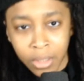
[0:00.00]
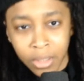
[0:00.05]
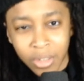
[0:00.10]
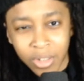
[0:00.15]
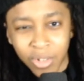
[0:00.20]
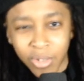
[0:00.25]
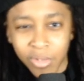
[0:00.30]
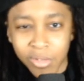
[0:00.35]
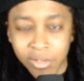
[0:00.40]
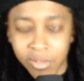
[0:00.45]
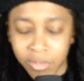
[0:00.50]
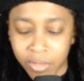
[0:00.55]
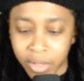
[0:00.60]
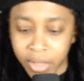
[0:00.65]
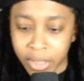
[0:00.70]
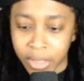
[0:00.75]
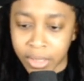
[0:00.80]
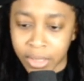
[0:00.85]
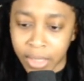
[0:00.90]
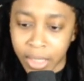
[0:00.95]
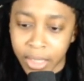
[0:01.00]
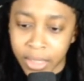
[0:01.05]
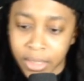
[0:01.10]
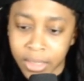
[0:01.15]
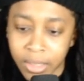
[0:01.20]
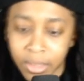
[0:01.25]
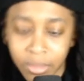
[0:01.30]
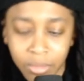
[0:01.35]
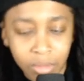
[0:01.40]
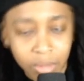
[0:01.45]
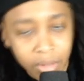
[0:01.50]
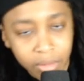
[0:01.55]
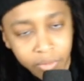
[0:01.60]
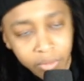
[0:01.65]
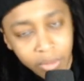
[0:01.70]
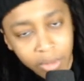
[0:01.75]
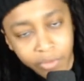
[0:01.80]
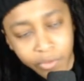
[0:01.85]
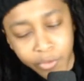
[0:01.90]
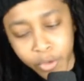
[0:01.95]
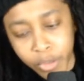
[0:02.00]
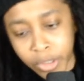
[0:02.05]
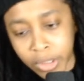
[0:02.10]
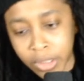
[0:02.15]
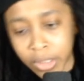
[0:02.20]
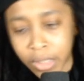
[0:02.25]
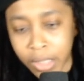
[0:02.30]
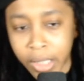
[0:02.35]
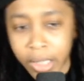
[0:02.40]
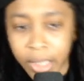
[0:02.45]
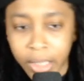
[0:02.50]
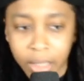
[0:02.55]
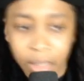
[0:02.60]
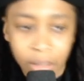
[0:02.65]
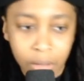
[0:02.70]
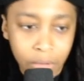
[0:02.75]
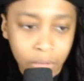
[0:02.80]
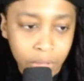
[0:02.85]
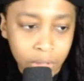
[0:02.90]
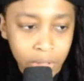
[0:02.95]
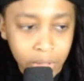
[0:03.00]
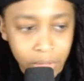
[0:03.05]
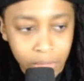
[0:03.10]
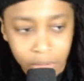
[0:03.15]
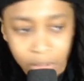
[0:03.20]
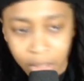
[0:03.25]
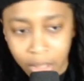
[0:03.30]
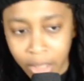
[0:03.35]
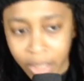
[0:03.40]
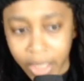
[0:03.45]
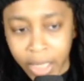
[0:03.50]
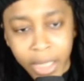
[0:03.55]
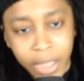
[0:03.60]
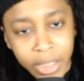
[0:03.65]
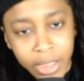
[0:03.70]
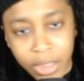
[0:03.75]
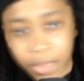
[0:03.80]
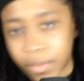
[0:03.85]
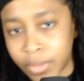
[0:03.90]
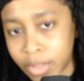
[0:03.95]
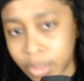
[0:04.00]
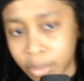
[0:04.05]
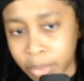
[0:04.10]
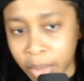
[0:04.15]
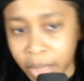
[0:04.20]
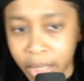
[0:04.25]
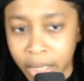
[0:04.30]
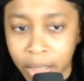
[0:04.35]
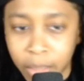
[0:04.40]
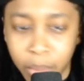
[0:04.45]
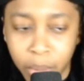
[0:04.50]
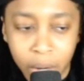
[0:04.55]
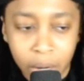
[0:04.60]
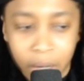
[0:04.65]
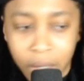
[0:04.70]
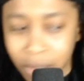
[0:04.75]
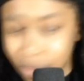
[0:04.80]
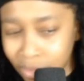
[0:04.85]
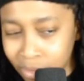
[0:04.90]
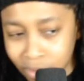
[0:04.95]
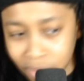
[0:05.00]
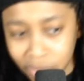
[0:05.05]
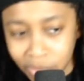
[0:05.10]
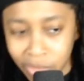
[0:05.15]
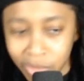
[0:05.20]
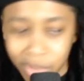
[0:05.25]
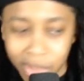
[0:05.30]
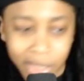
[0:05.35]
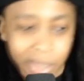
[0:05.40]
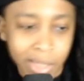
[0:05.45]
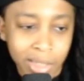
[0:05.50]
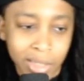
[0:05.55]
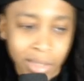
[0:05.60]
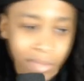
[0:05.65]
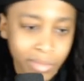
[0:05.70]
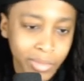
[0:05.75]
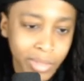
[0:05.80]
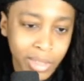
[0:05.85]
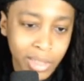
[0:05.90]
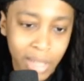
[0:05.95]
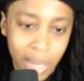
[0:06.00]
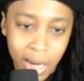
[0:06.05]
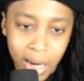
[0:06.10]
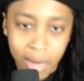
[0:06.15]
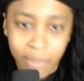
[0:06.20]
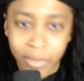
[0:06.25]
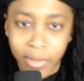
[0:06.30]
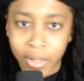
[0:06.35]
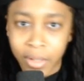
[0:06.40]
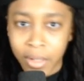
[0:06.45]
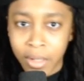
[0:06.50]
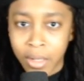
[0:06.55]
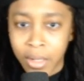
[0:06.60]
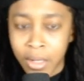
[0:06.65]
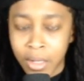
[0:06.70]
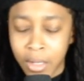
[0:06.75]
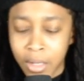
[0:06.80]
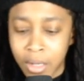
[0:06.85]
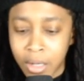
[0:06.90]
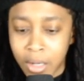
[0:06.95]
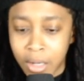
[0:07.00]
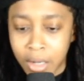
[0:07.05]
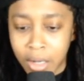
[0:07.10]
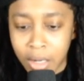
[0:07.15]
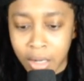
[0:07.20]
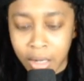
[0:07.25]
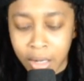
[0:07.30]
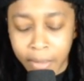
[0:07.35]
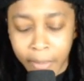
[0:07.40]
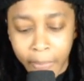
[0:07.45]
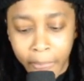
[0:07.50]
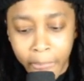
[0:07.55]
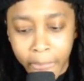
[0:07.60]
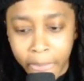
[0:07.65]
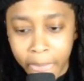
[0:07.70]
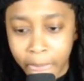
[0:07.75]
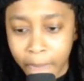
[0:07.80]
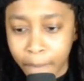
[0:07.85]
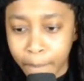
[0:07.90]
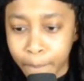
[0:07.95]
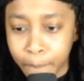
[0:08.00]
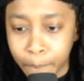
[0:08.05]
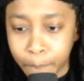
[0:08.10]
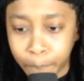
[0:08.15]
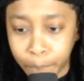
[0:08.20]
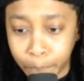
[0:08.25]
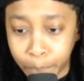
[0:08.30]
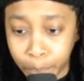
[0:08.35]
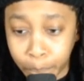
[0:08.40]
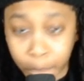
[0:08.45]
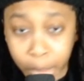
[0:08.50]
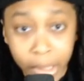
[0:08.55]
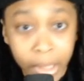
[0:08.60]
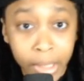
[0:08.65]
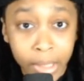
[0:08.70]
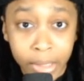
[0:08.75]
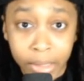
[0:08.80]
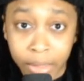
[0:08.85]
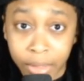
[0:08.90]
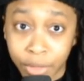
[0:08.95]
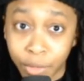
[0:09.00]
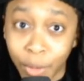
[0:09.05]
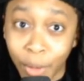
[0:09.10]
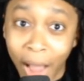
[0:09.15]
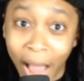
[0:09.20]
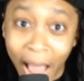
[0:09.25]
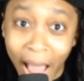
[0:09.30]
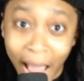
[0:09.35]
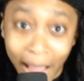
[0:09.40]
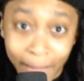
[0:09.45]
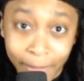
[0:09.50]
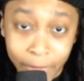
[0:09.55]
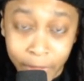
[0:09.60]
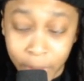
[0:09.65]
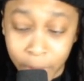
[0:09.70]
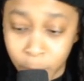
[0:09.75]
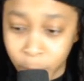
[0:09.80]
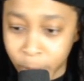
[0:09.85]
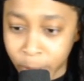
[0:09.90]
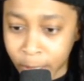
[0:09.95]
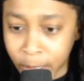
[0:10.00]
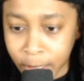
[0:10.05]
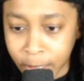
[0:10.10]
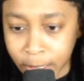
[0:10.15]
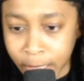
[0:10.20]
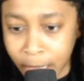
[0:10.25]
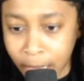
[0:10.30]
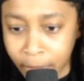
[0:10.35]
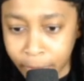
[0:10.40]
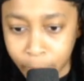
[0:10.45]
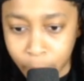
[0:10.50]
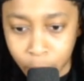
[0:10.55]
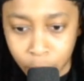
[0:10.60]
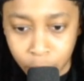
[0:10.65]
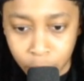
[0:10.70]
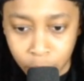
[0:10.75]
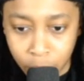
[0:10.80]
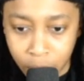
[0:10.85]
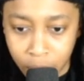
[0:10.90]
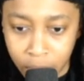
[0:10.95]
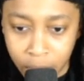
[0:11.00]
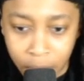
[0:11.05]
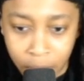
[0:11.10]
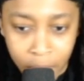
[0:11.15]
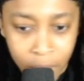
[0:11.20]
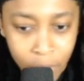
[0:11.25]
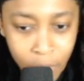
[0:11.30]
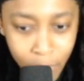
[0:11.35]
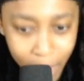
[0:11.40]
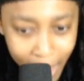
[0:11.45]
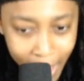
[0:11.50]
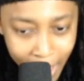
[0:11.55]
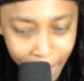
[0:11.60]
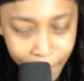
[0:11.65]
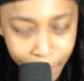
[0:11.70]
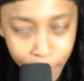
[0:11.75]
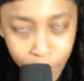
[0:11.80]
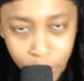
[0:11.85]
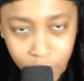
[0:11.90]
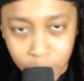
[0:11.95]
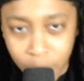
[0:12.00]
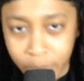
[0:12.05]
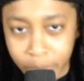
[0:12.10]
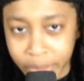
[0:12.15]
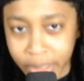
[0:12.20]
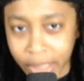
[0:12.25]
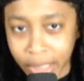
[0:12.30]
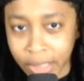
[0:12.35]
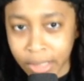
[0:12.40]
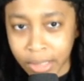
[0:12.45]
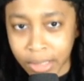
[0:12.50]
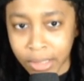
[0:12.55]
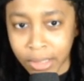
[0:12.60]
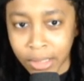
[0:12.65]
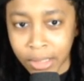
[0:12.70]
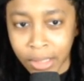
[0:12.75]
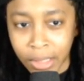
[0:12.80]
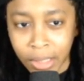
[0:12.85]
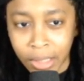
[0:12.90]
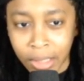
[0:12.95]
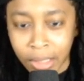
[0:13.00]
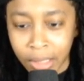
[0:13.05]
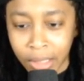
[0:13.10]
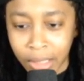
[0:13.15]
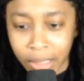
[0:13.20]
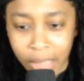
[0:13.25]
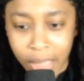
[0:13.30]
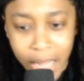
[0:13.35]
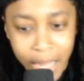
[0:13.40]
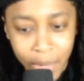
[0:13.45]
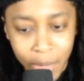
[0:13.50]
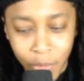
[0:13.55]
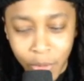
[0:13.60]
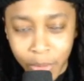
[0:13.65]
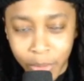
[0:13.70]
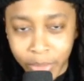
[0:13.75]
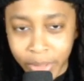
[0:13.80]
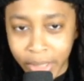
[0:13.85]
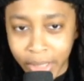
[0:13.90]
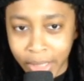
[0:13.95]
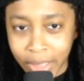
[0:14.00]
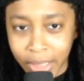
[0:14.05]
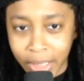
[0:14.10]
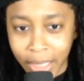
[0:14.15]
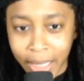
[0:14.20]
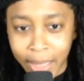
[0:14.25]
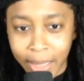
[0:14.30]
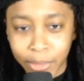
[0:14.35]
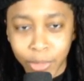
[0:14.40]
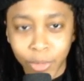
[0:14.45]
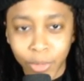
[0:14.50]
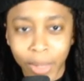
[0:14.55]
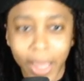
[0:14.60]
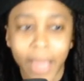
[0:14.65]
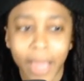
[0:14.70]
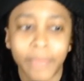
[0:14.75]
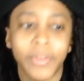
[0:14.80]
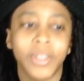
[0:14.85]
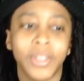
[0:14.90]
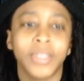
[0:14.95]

growing organization or the first year head coach or injuries playing a part. Luke, Luke Kuechly retiring. Uh, but you have to win at least half of those one. You win half of those one possession eight one possession games, you have at